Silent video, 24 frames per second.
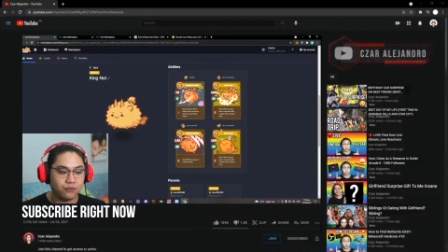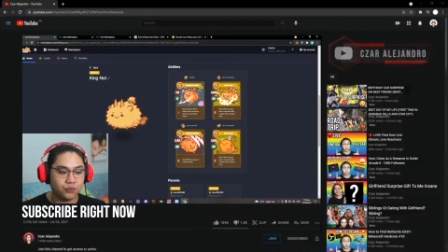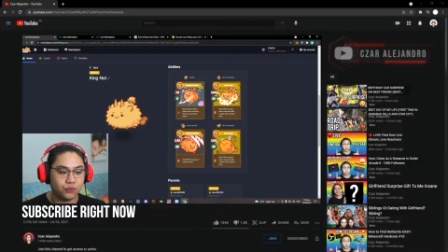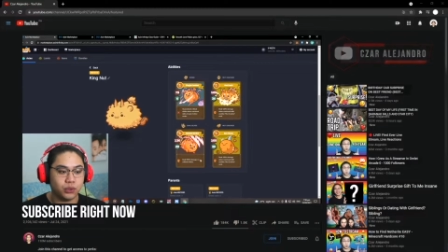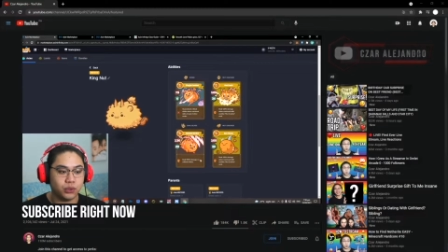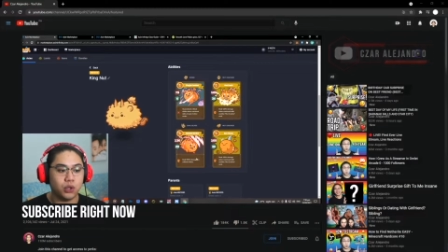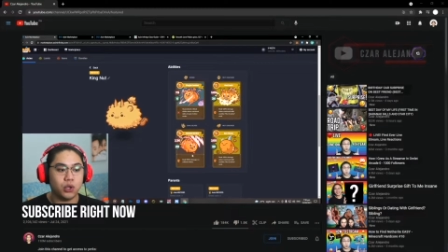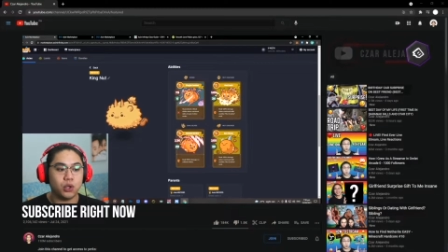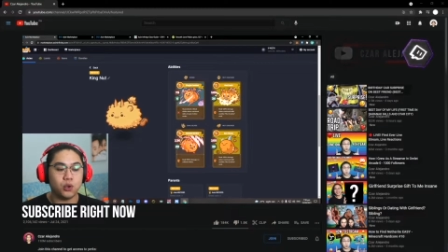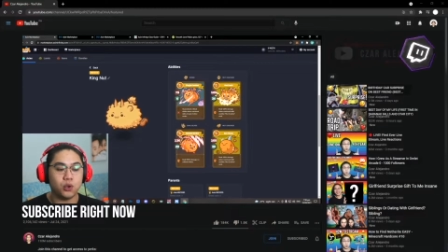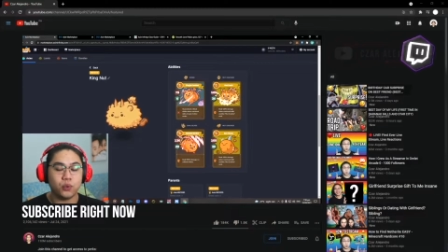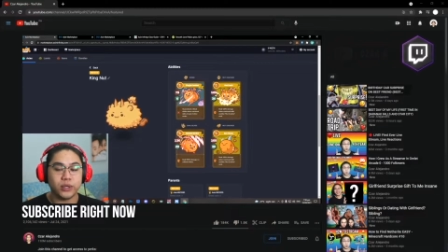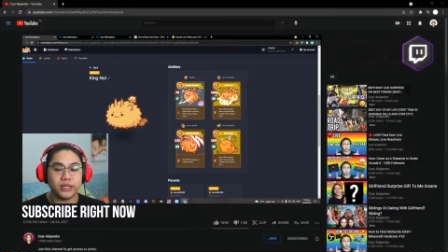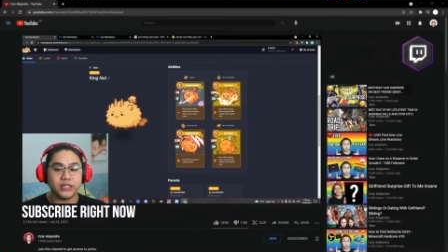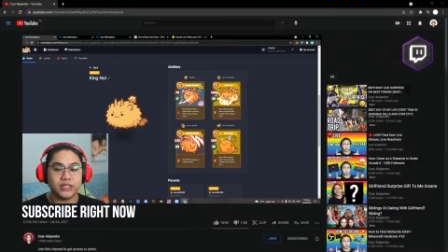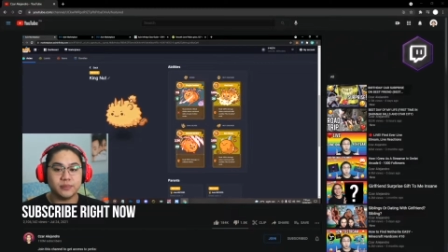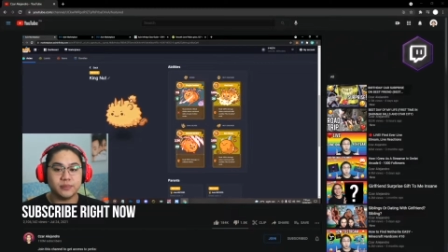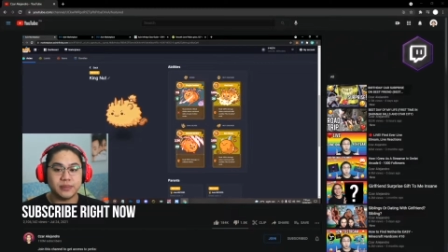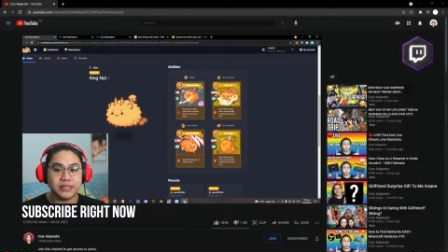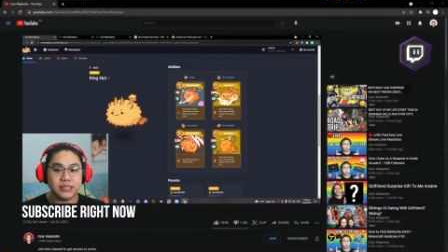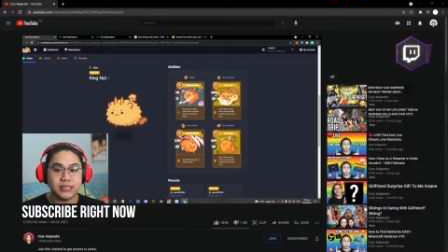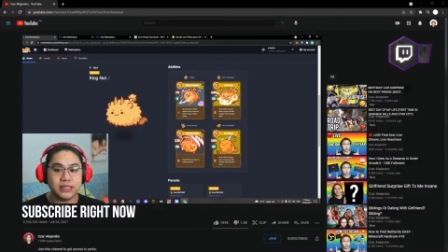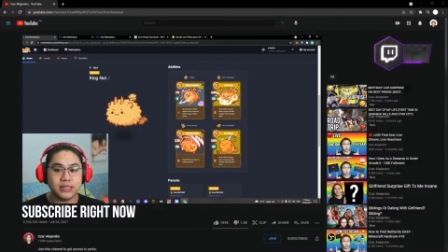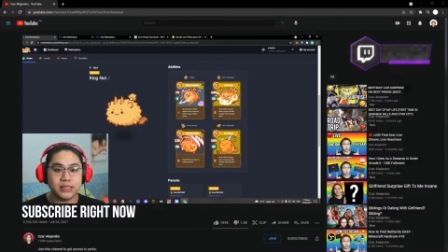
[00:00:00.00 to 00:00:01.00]
will always
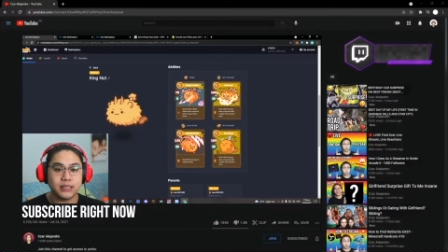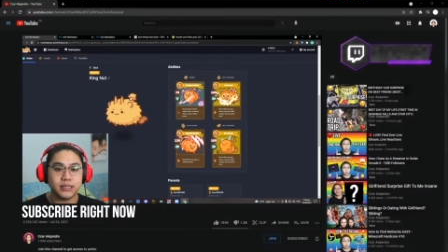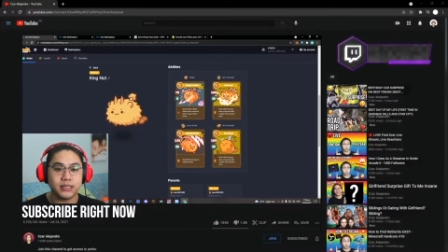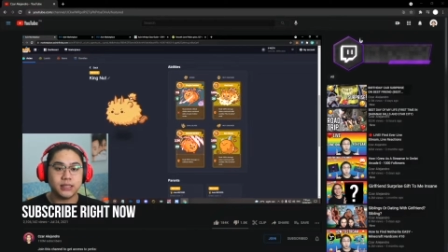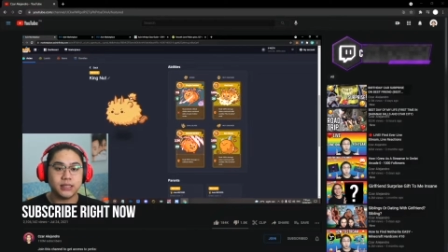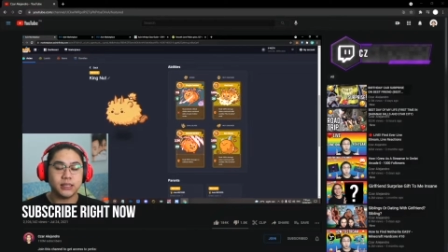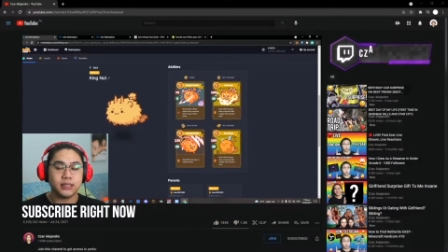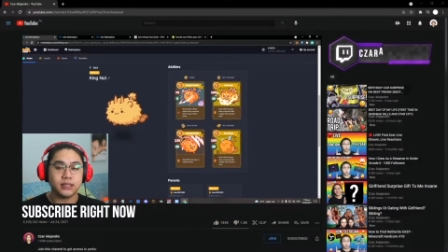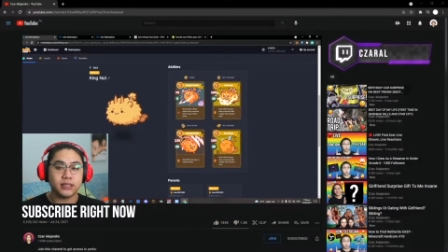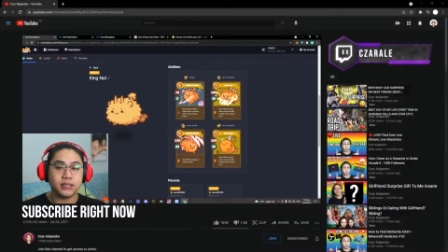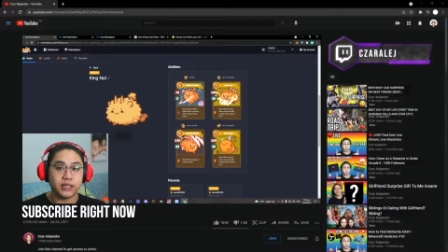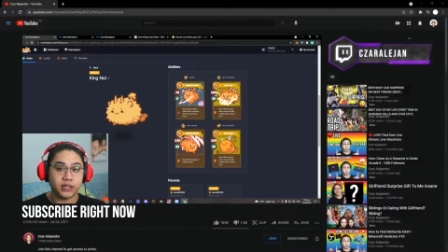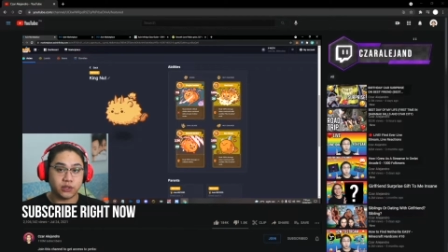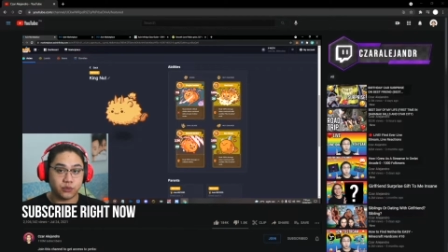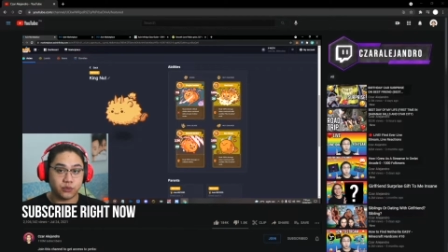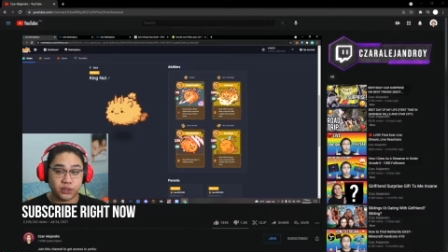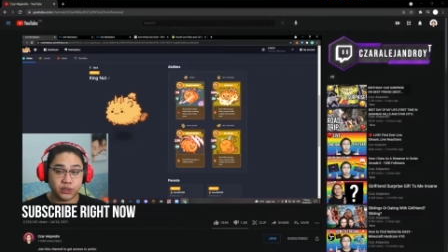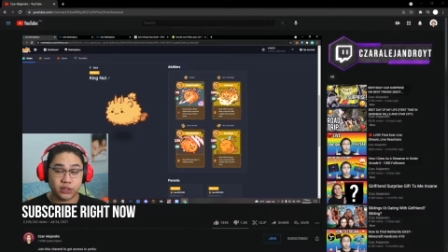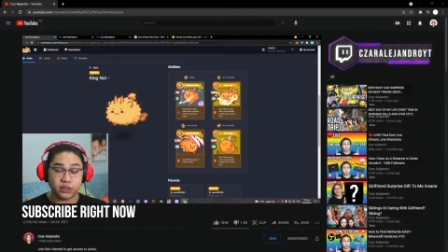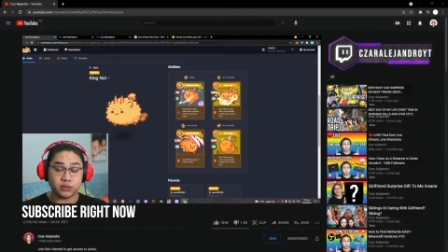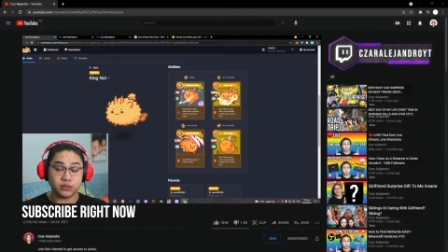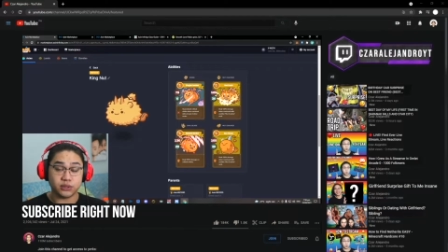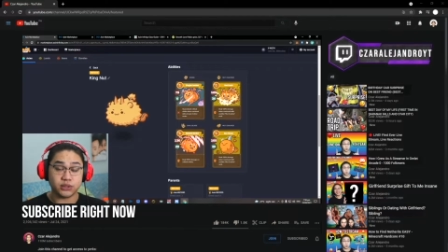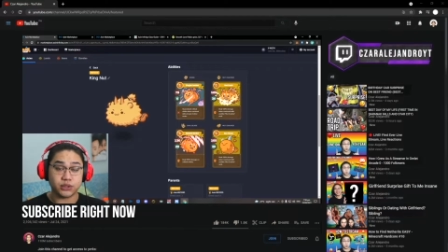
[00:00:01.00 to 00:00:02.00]
be a
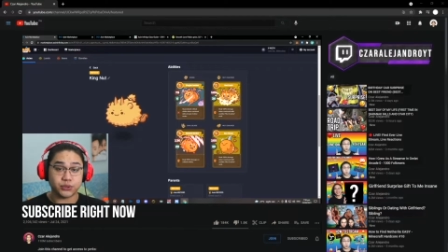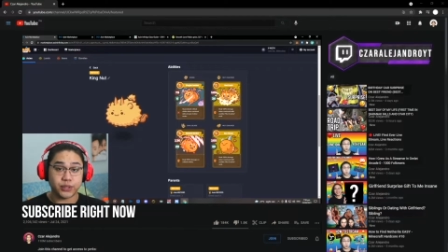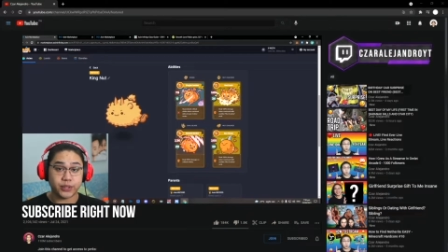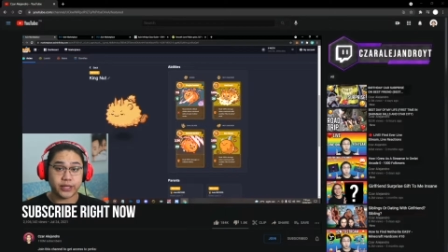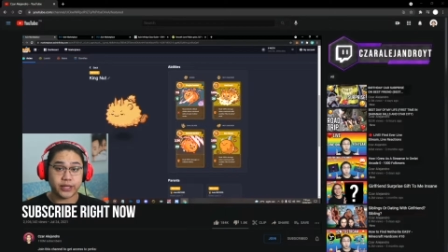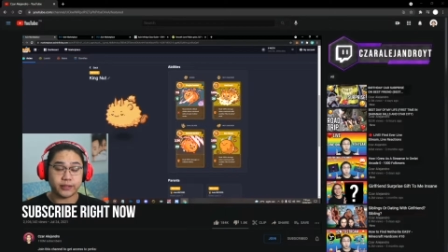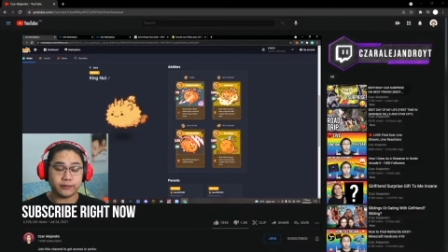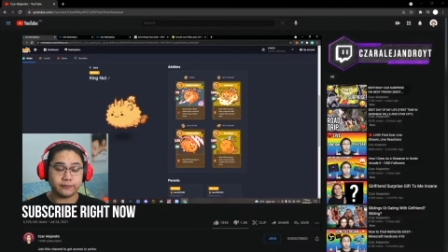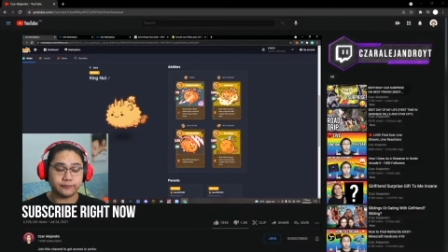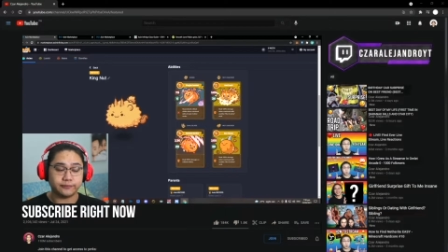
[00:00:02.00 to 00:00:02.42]
critical strike.